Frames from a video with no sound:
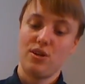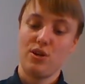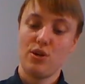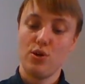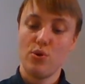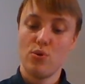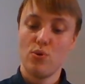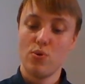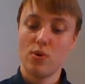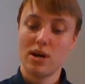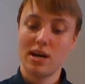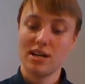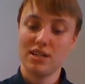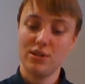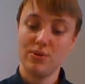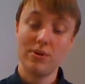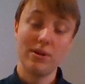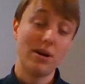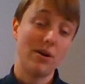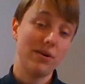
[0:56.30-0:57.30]
you
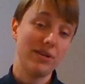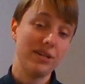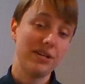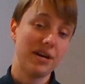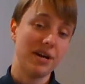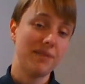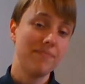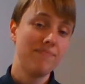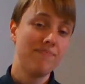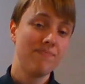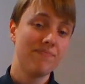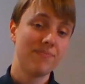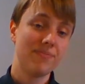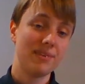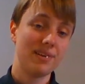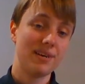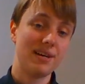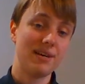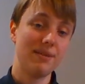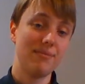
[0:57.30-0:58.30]
can do it all in your head
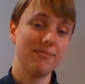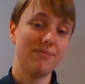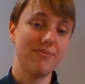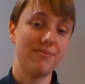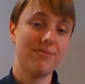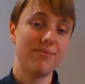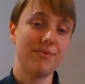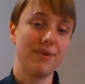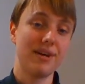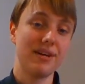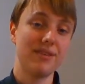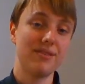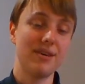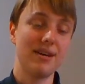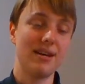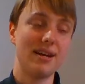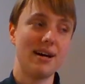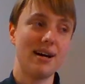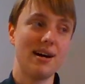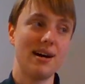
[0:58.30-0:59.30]
and think
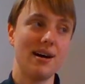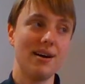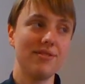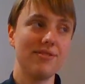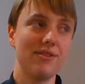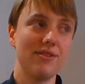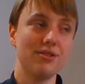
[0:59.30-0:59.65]
that, ah,